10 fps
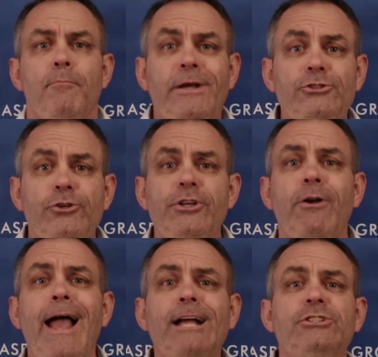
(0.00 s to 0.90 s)
Make sure
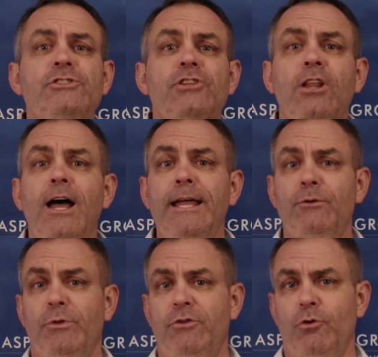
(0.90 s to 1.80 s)
your actions
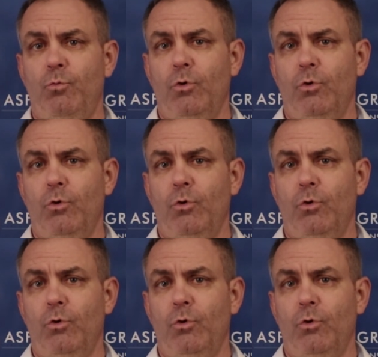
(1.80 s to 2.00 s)
align with your